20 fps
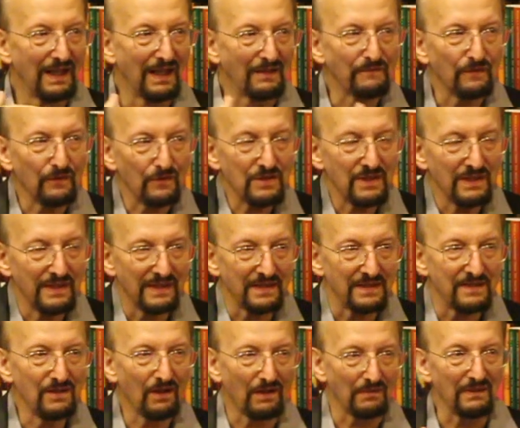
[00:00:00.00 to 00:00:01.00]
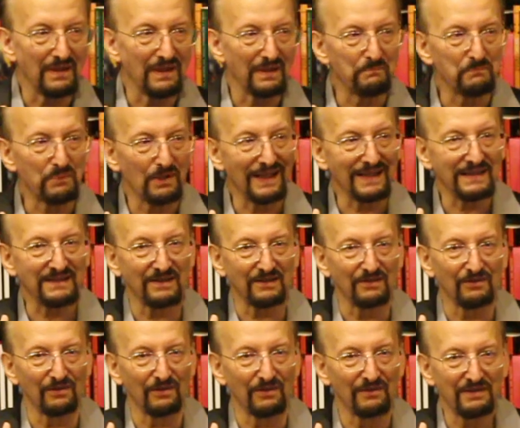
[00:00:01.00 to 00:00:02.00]
Unfortunately, it's not a
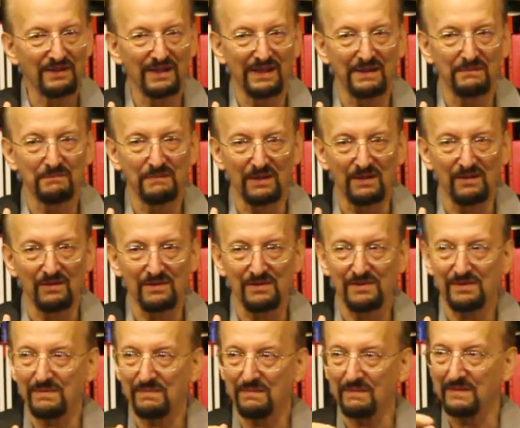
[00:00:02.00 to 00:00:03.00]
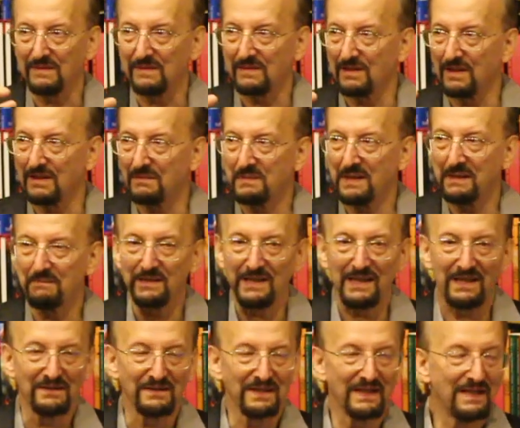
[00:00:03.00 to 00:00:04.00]
practical thing, because a lot of people
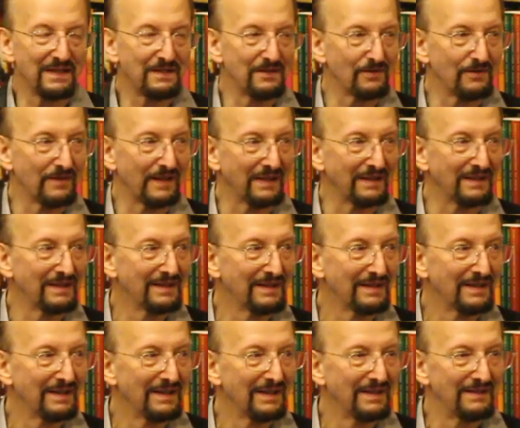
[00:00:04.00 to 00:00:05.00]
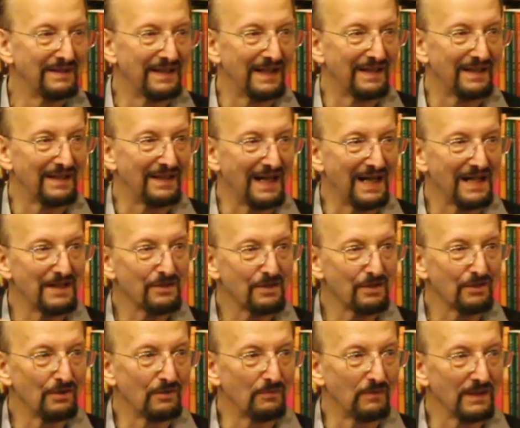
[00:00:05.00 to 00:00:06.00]
out there doing their
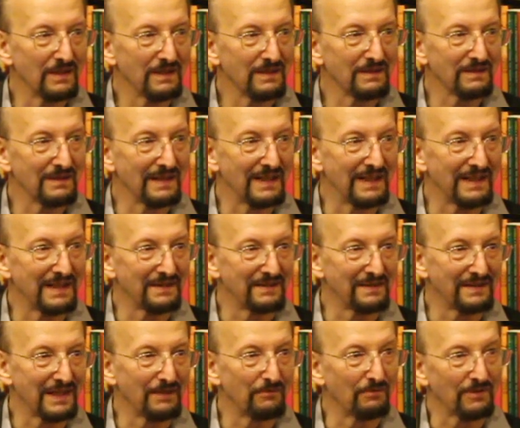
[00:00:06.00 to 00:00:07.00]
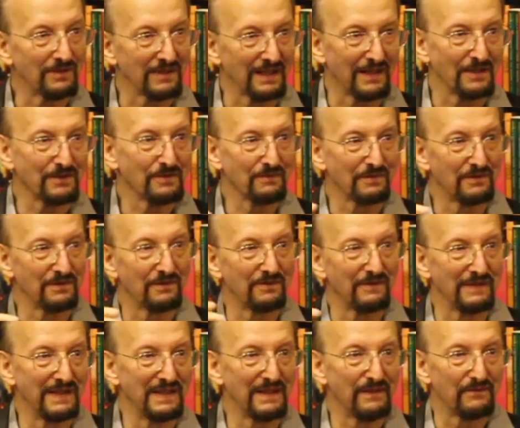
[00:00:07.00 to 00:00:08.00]
untrue will, and they will clash with
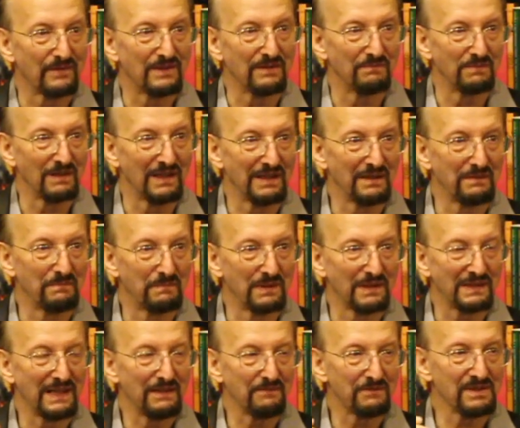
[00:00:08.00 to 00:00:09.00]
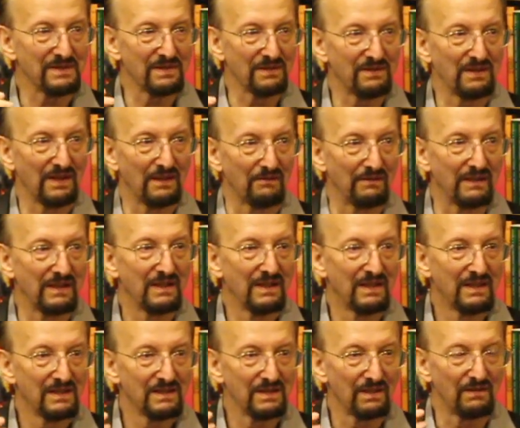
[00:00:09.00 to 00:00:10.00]
you inevitably. But that was the theory.
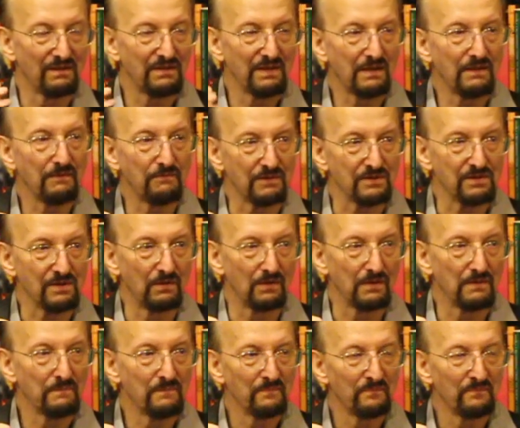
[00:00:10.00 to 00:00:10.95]
So the theory was good.